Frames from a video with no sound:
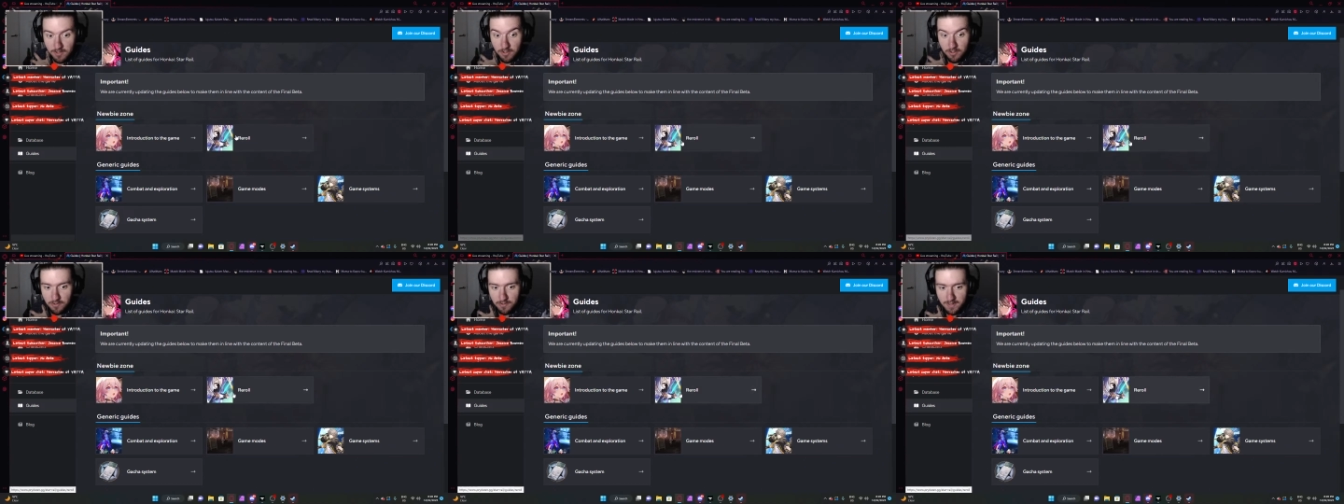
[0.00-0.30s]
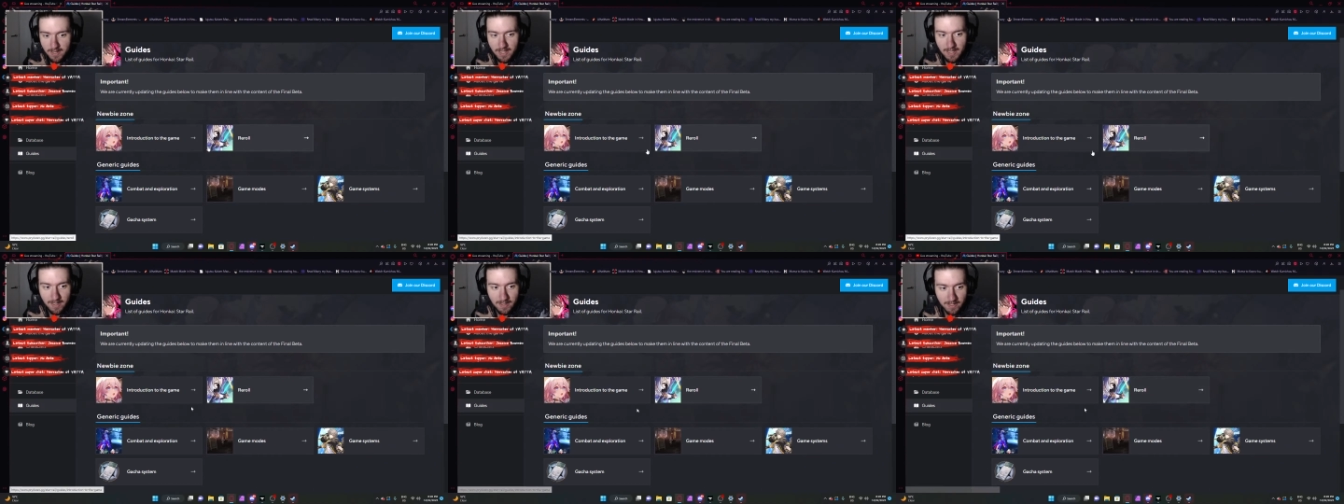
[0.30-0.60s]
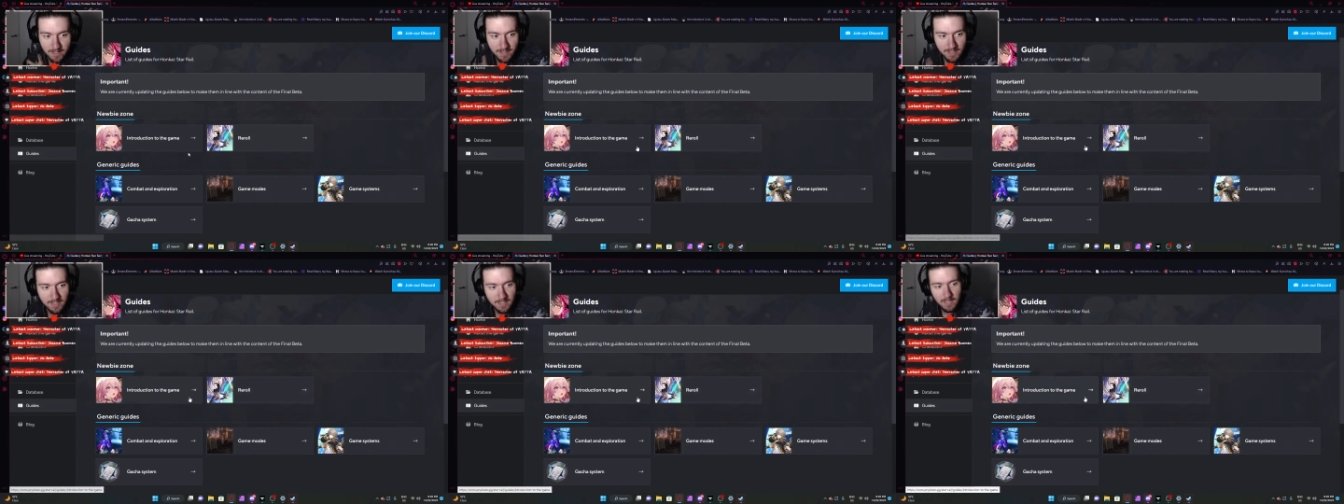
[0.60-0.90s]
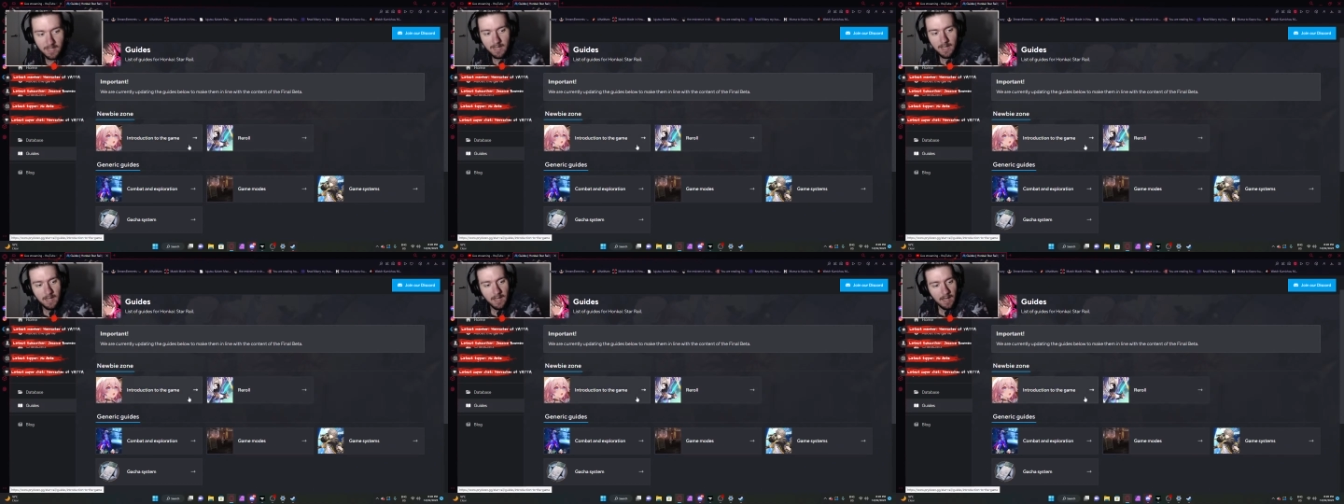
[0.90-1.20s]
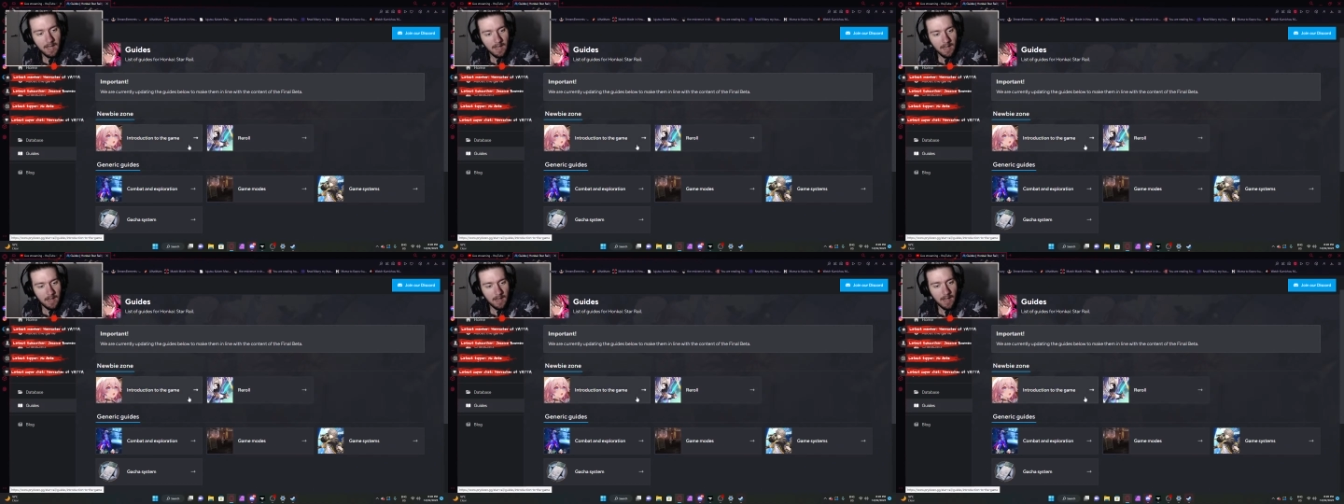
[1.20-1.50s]
Uniqueness.
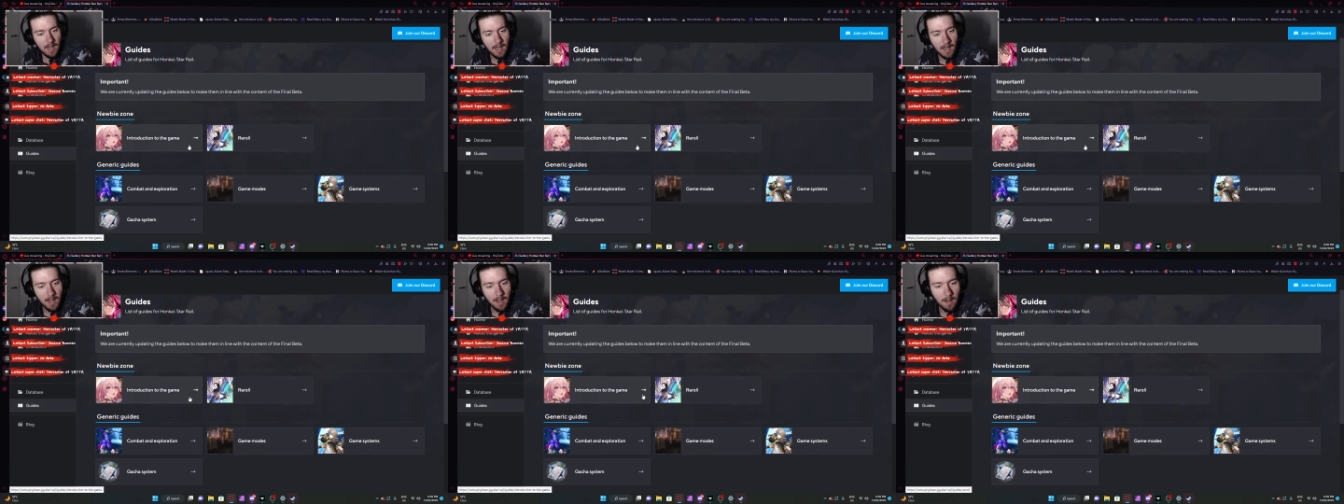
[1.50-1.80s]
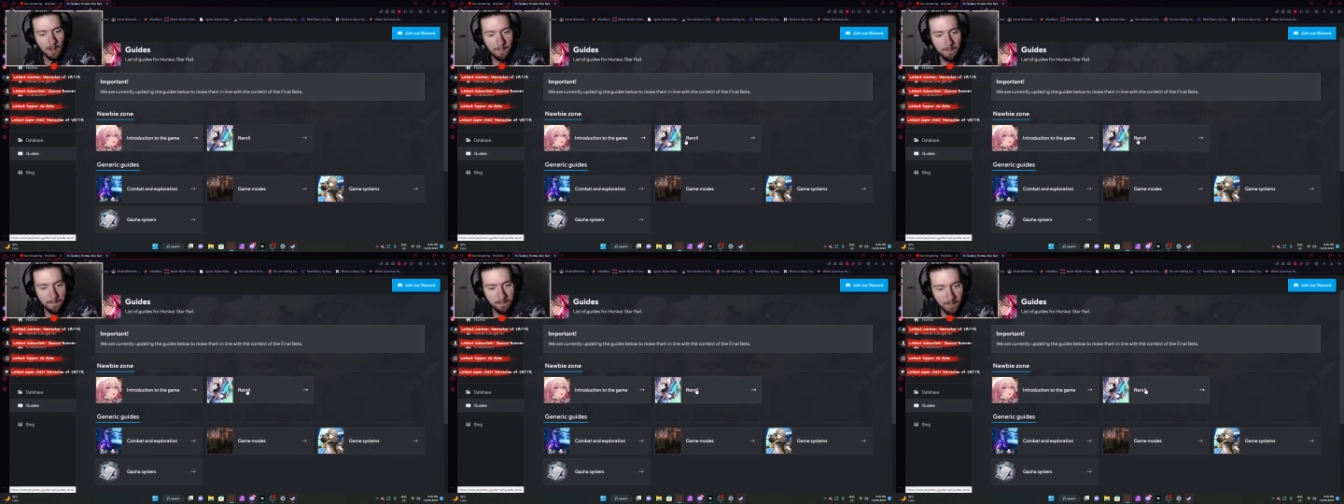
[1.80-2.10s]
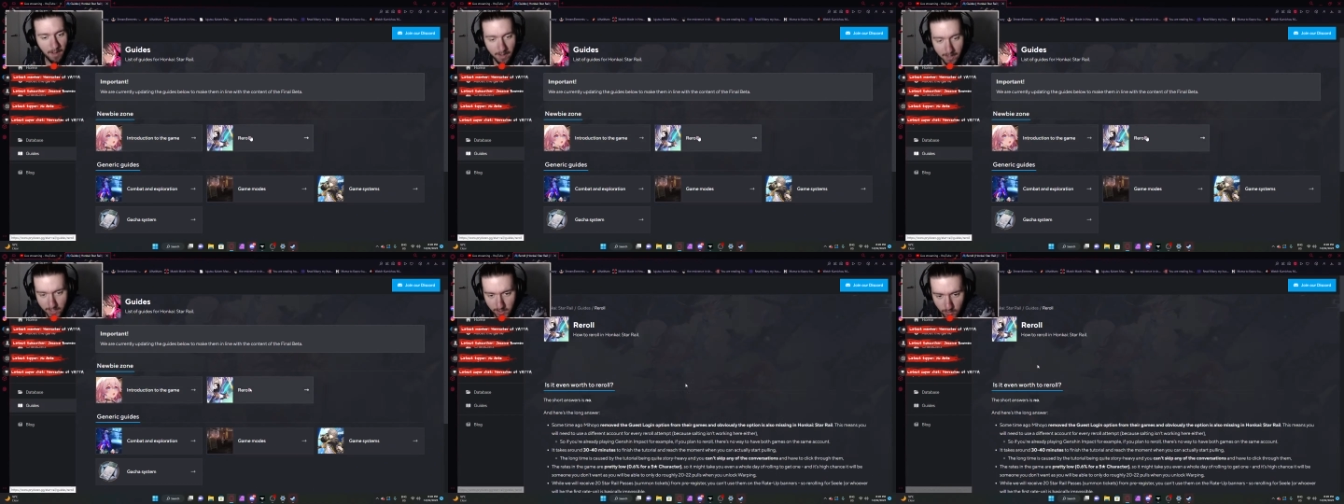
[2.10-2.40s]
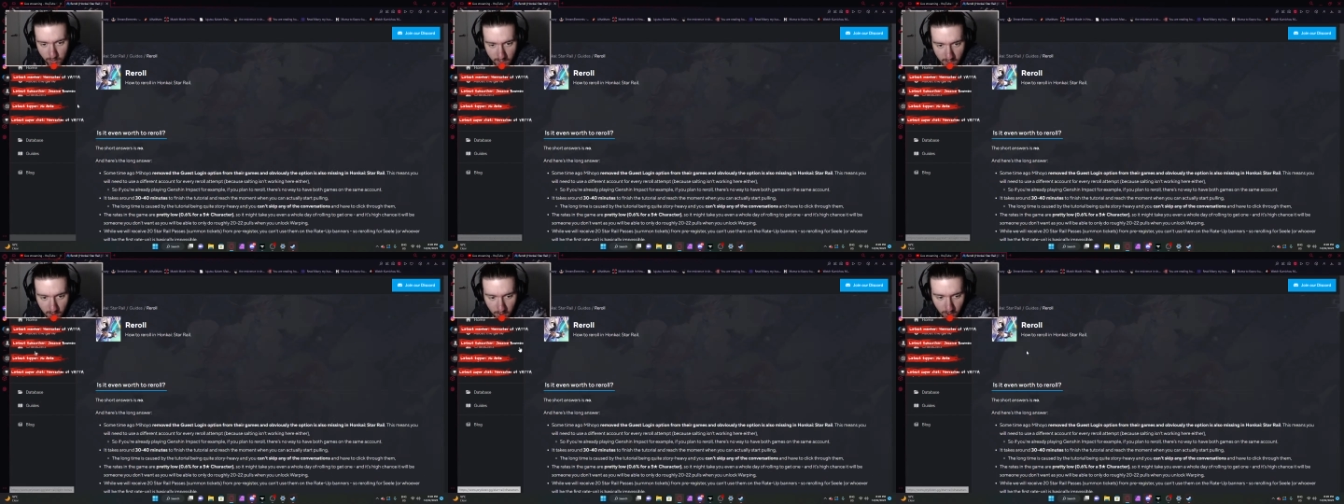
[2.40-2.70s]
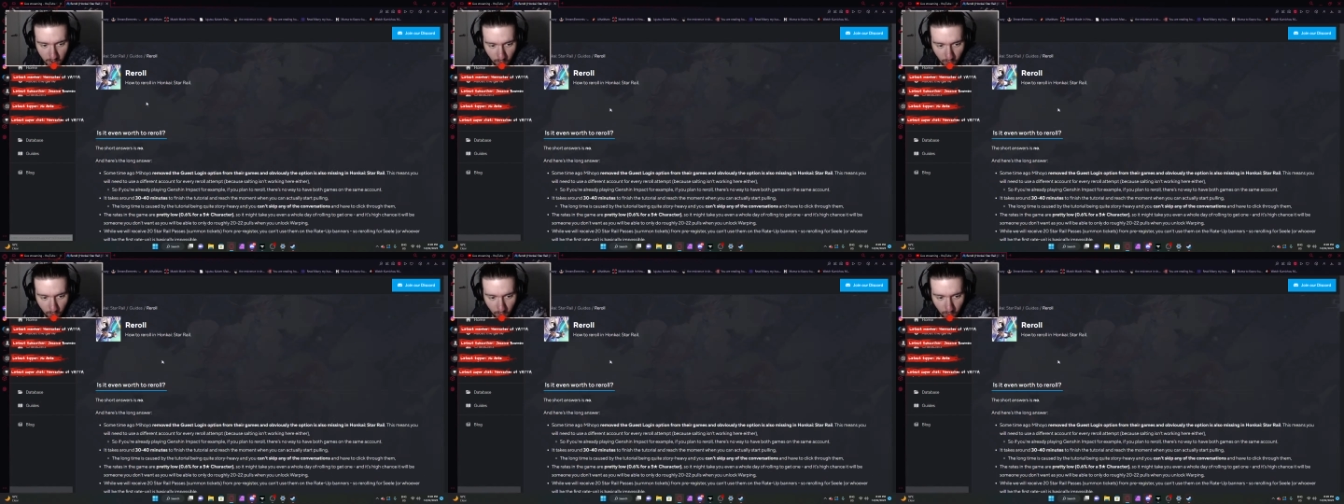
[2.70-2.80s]
Um, I guess we'll take a look at